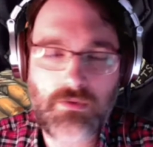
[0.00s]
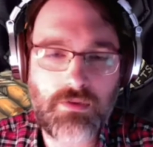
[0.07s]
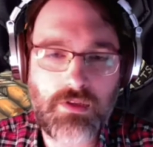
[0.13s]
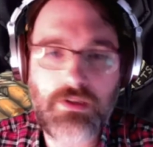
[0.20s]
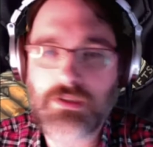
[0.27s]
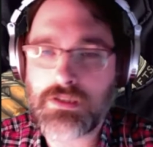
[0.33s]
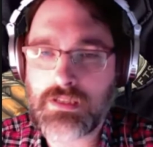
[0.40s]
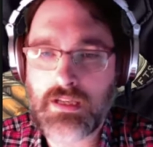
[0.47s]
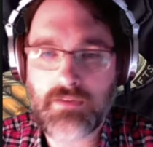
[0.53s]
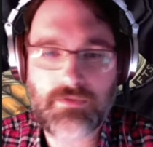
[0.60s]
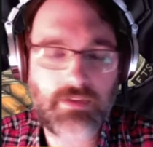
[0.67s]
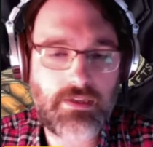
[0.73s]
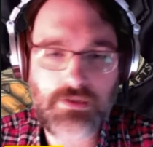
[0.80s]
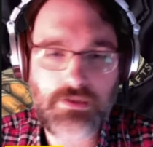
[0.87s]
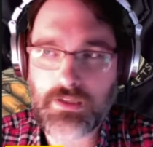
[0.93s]
they just have
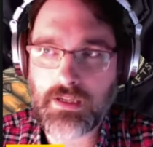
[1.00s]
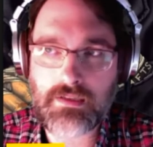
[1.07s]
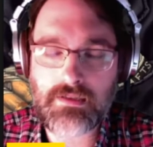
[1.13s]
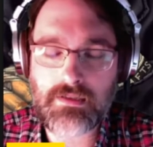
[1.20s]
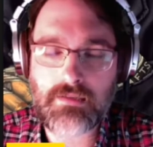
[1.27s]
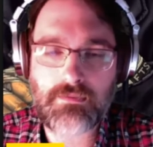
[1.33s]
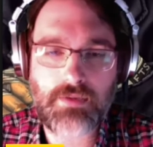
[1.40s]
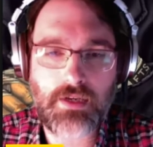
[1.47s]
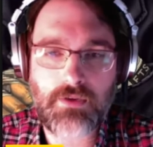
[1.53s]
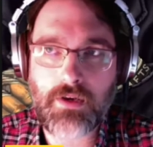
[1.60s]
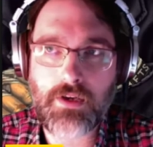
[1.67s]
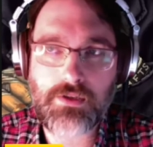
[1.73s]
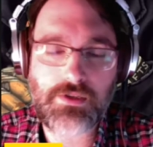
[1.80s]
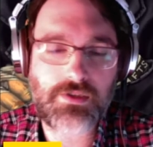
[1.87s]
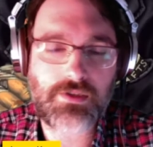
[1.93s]
laser guns and Buck
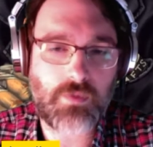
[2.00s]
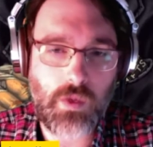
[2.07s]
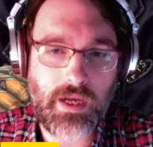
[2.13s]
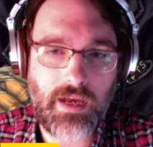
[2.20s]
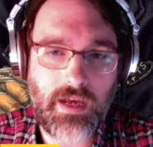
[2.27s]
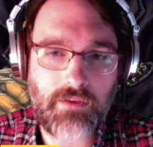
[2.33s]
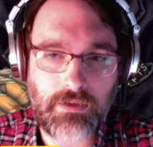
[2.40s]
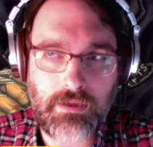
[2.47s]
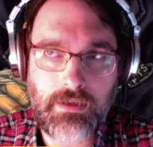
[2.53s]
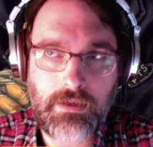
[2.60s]
Rogers and whatever.